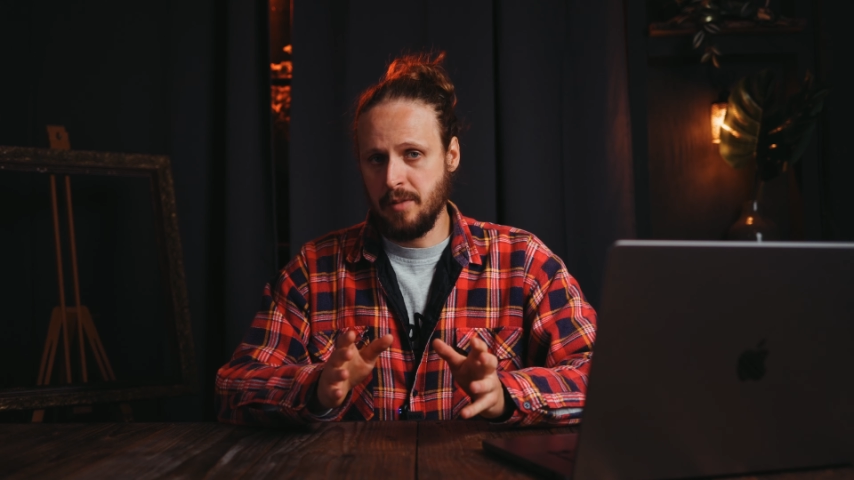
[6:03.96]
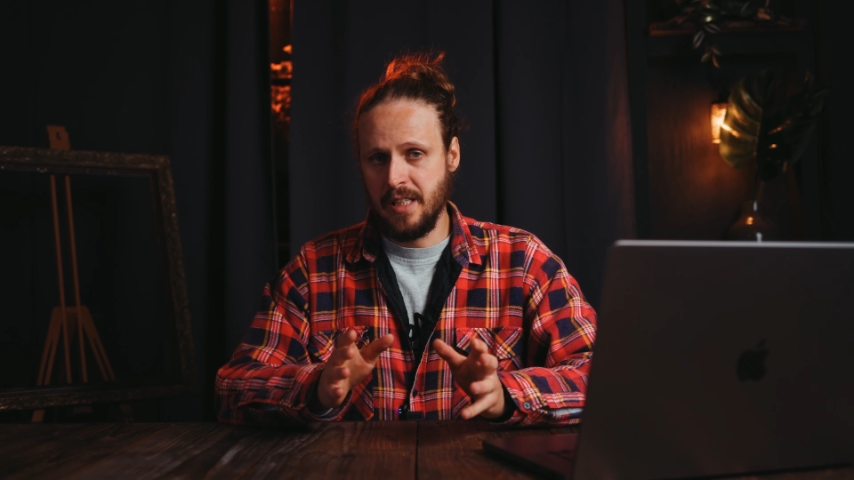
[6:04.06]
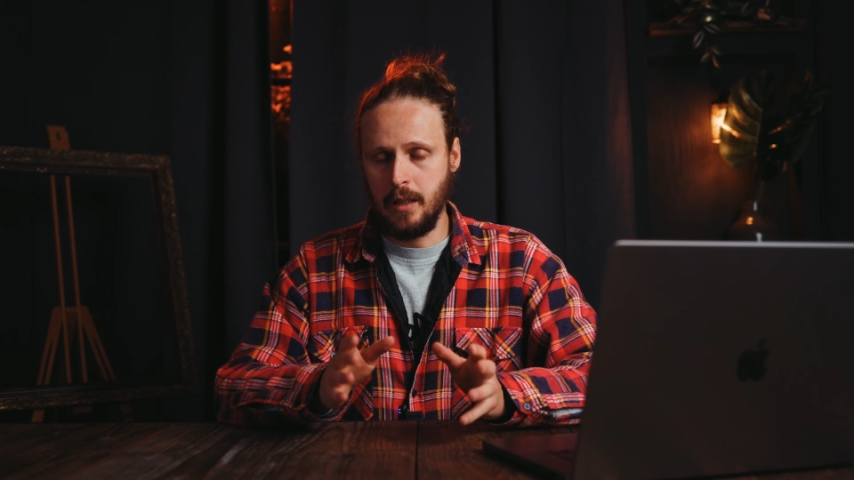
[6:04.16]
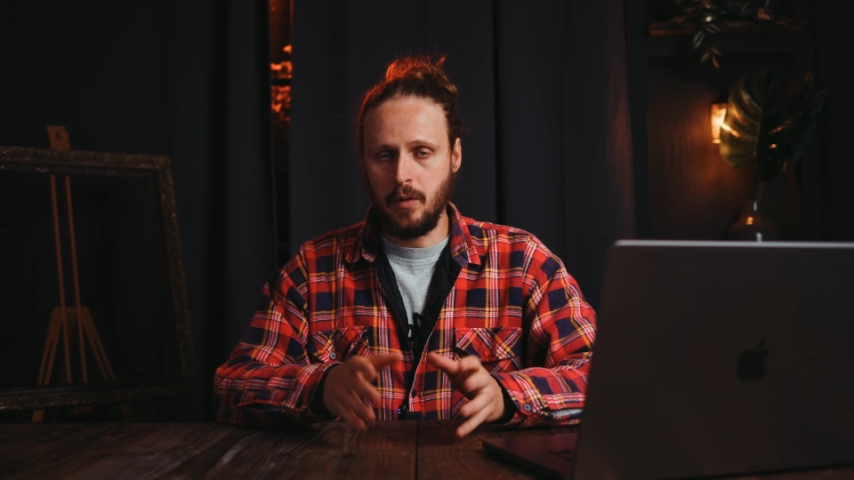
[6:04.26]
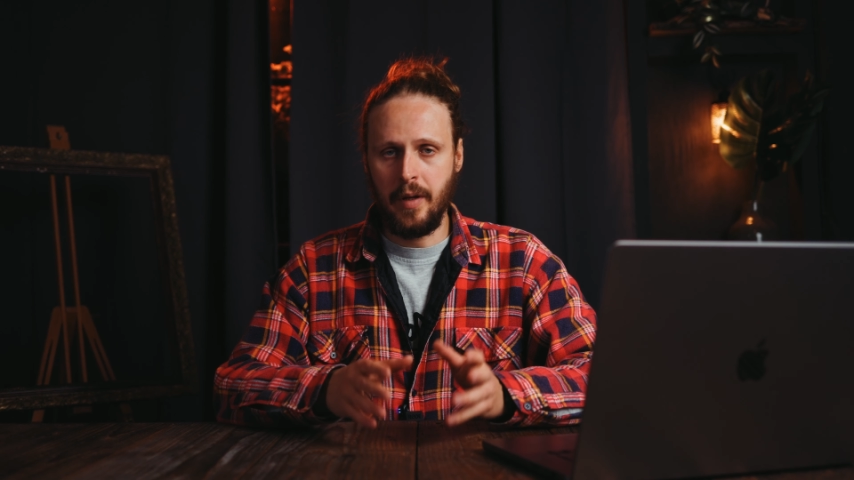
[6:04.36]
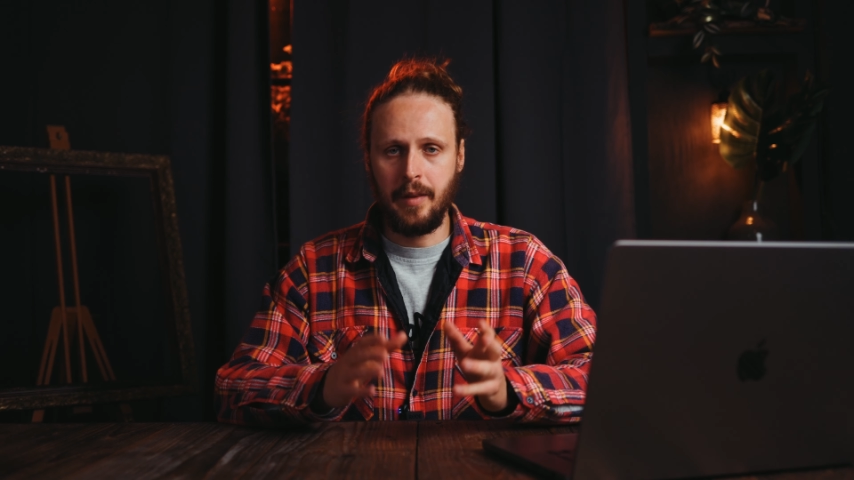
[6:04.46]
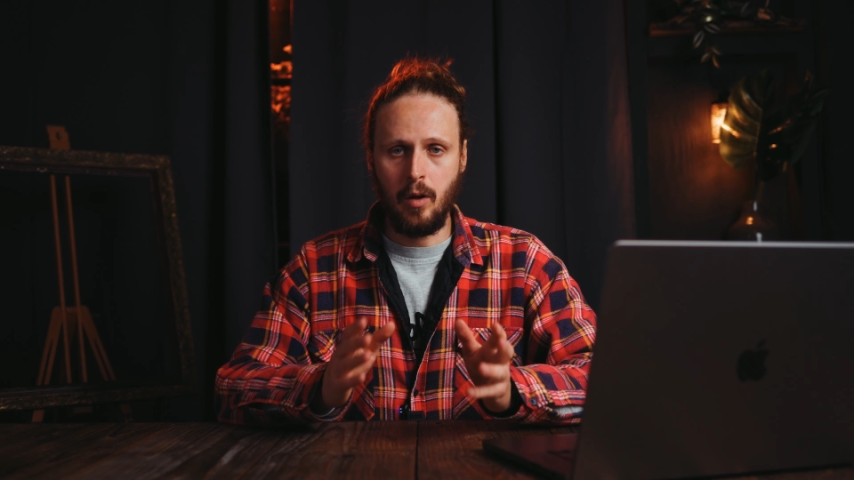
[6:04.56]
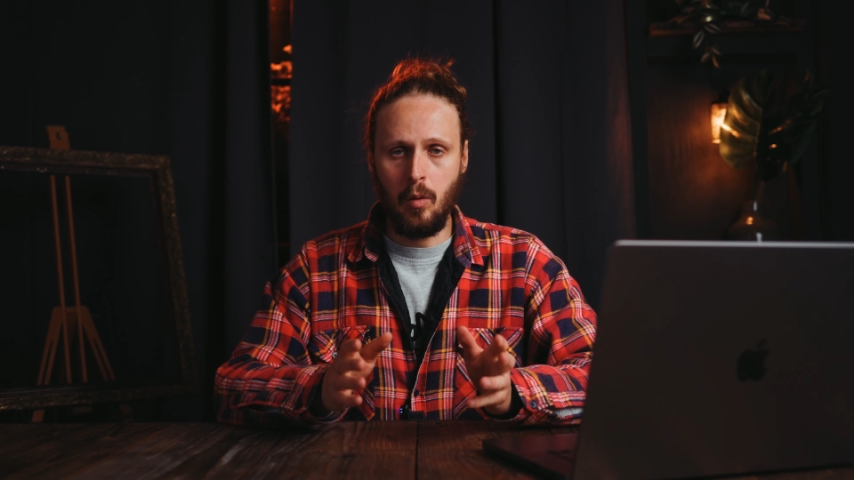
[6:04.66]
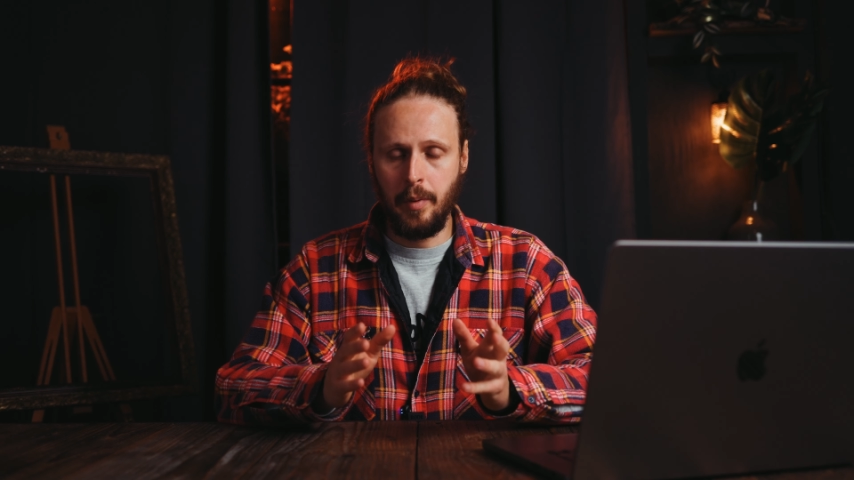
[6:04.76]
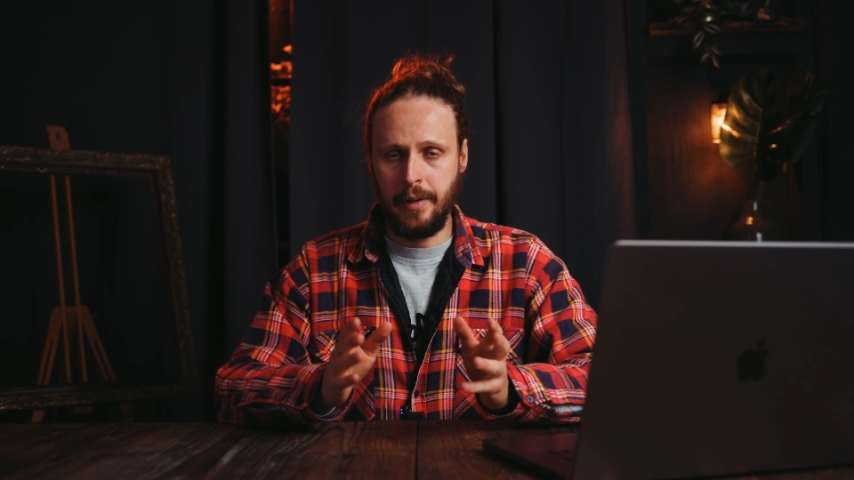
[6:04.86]
salary in
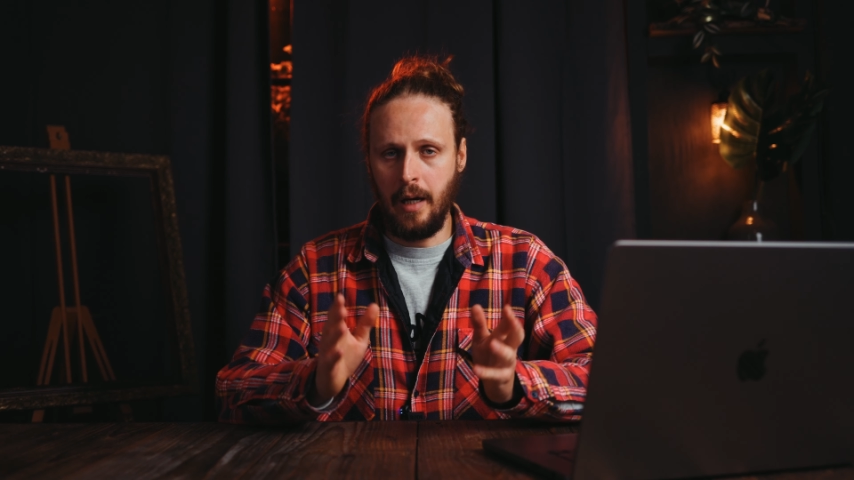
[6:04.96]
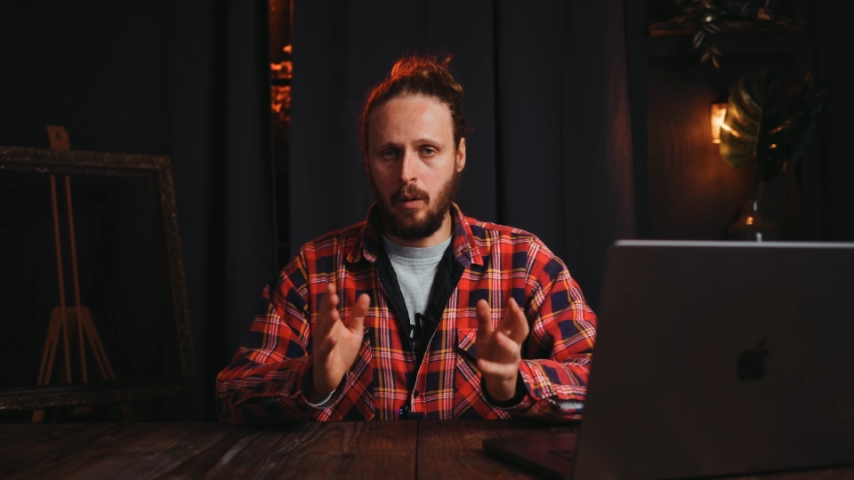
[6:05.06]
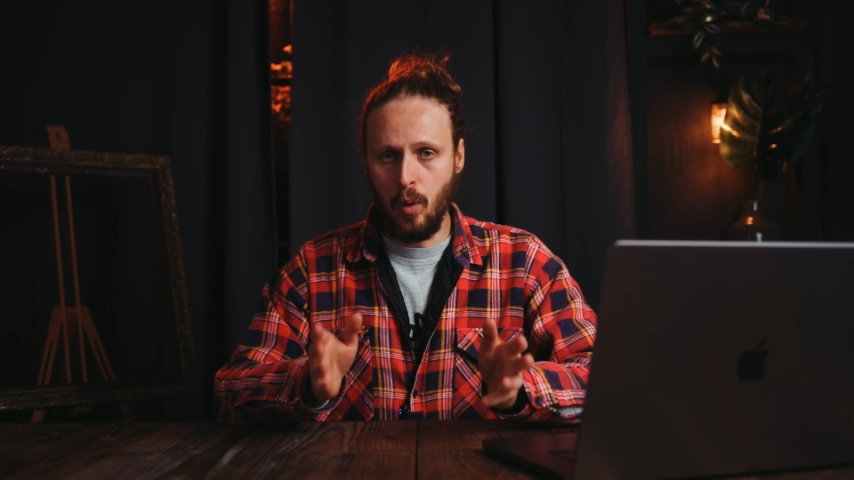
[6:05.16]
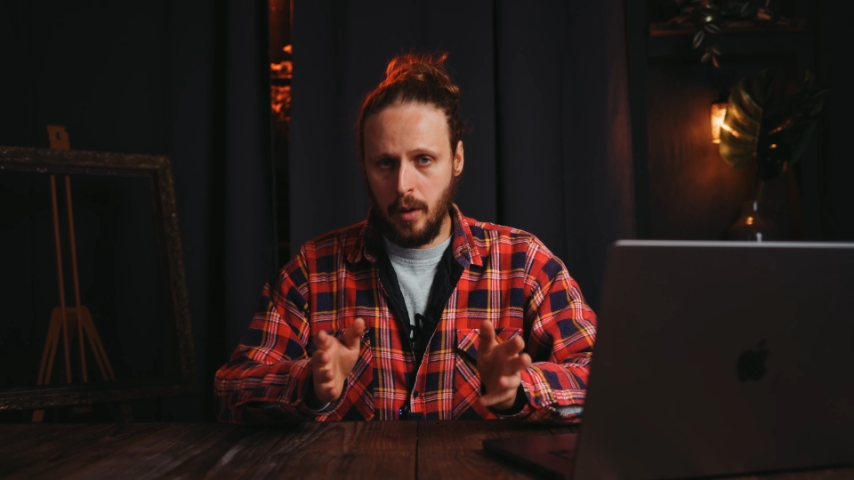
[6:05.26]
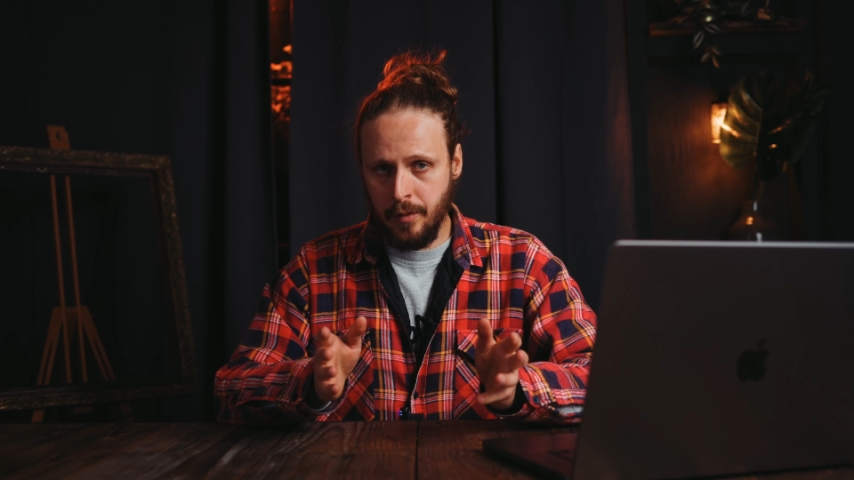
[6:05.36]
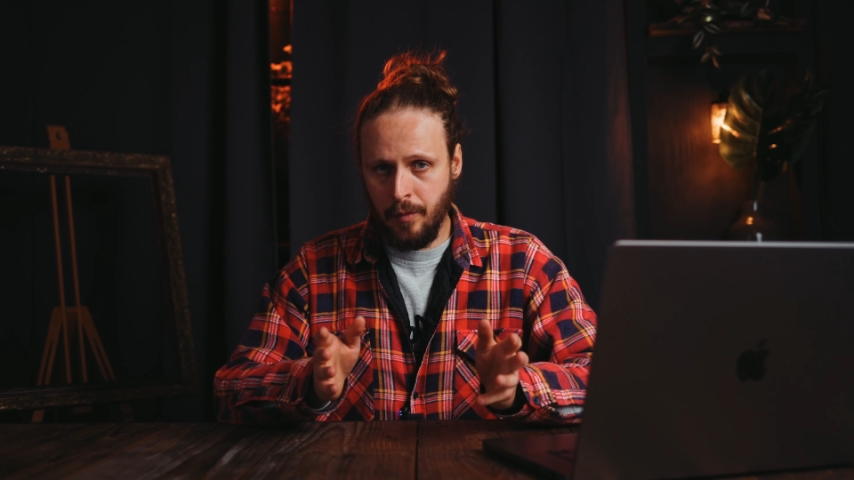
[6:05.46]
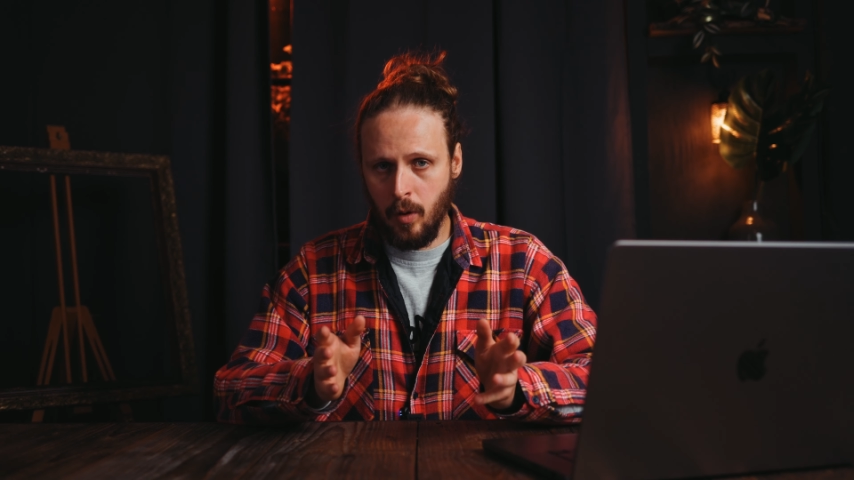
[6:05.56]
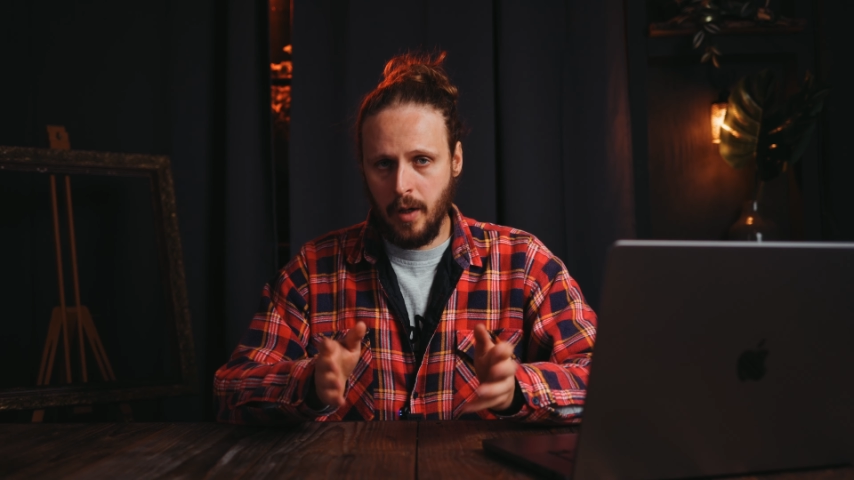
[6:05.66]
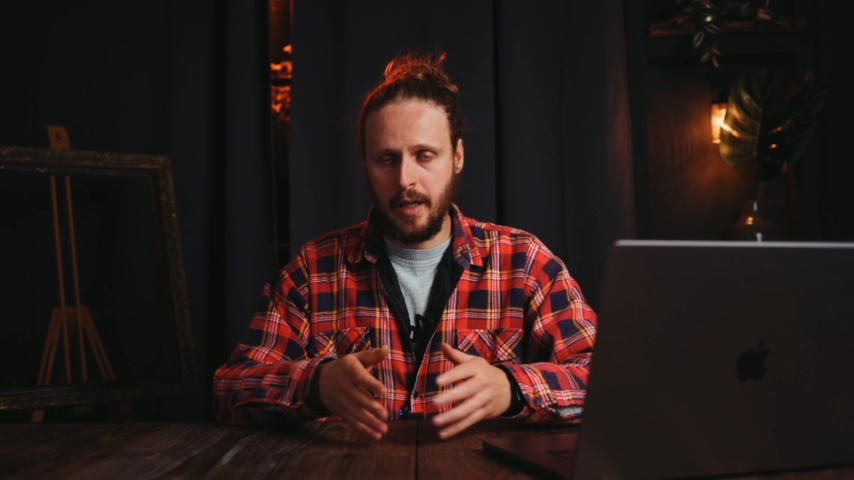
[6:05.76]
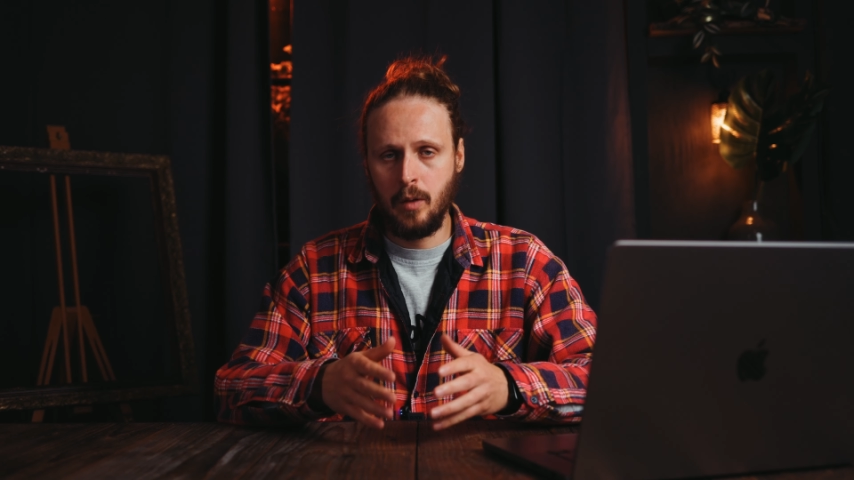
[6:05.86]
the company I worked for.